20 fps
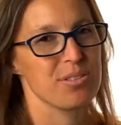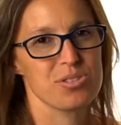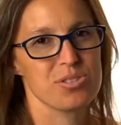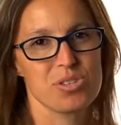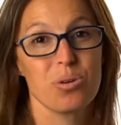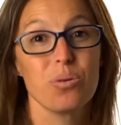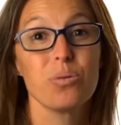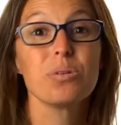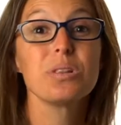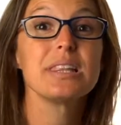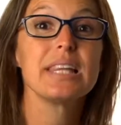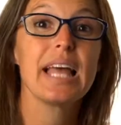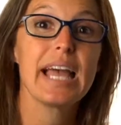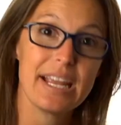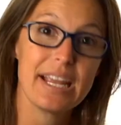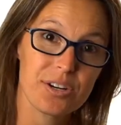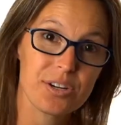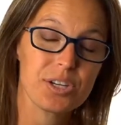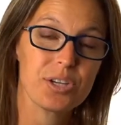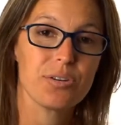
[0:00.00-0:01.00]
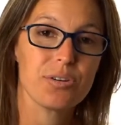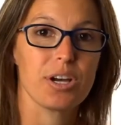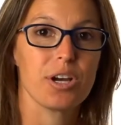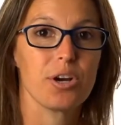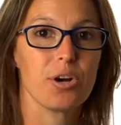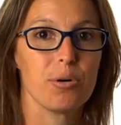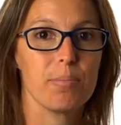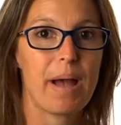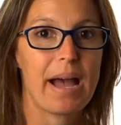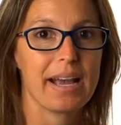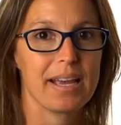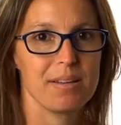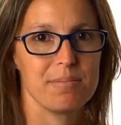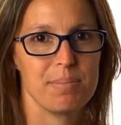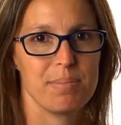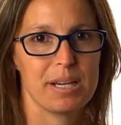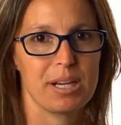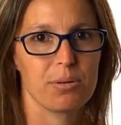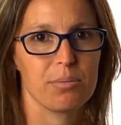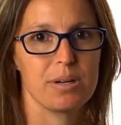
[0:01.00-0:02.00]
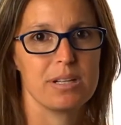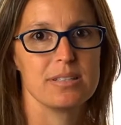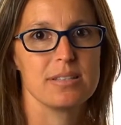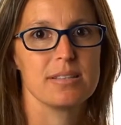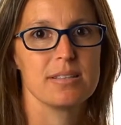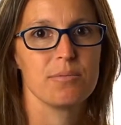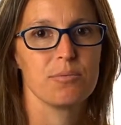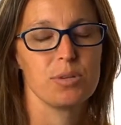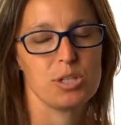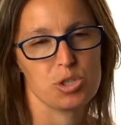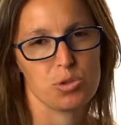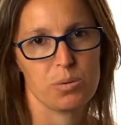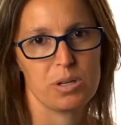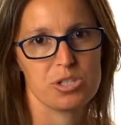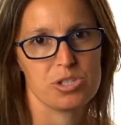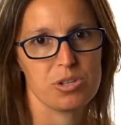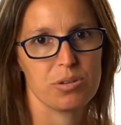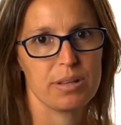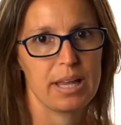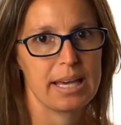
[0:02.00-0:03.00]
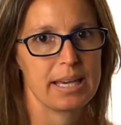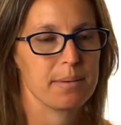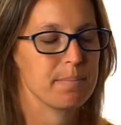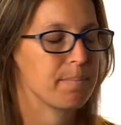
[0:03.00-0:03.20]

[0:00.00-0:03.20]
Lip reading: so later you can go back and pick which ones you like